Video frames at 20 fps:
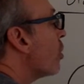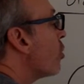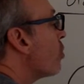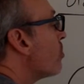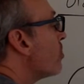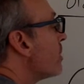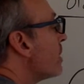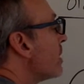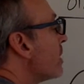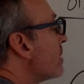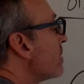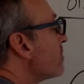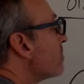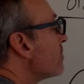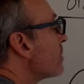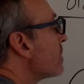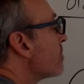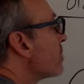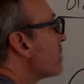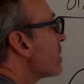open.
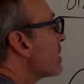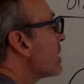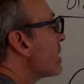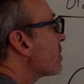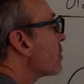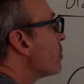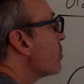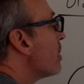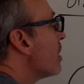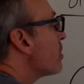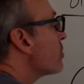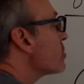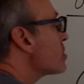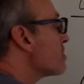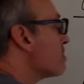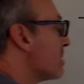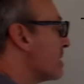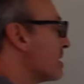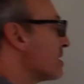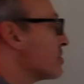I'm putting that in quotes,
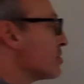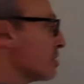but it